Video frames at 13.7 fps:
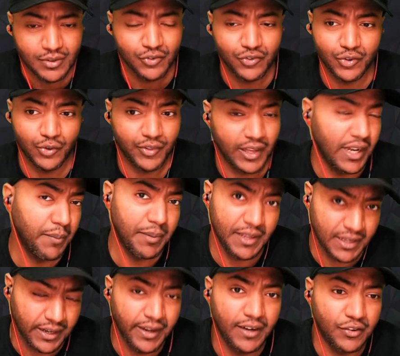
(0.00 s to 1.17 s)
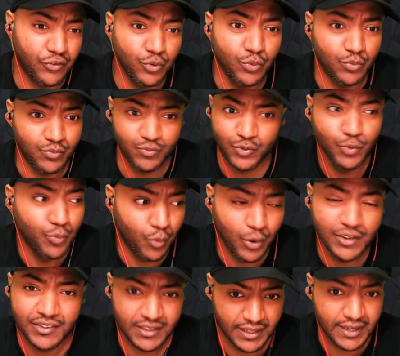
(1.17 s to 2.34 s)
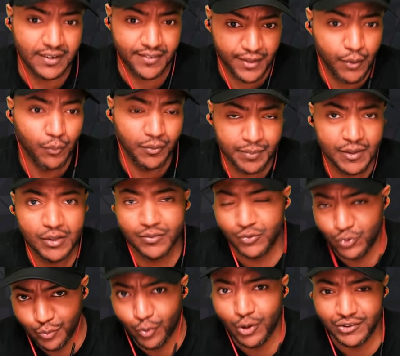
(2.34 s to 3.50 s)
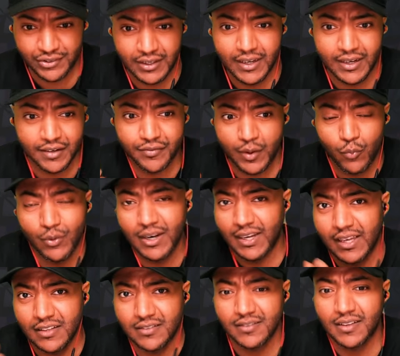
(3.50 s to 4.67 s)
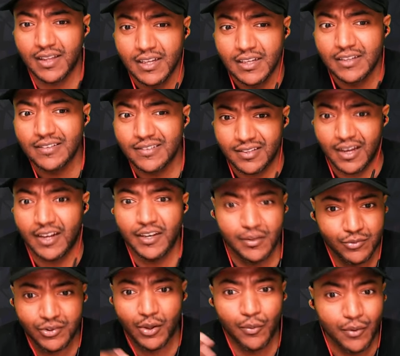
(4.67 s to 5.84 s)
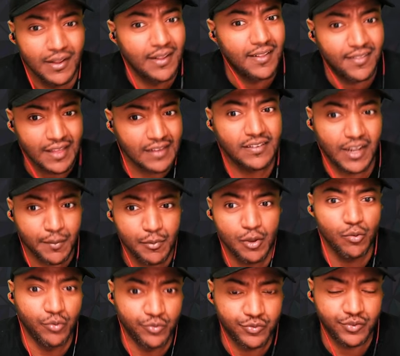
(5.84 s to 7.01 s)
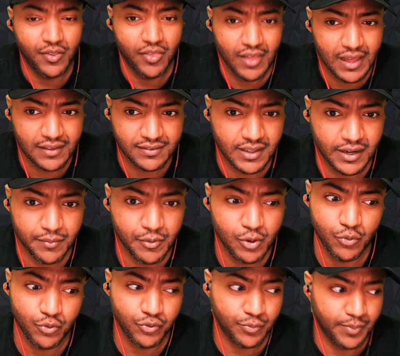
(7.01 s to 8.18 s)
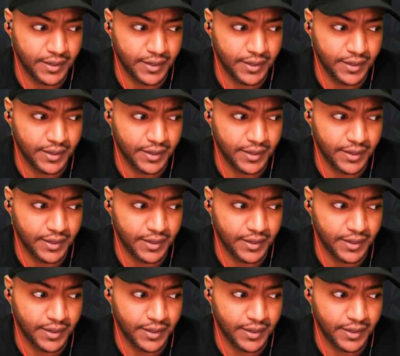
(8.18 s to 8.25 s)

So they're going to be clear too. Two points clear. They will be two points clear if they win against Tottenham. So that's going to be huge. That's going to be huge.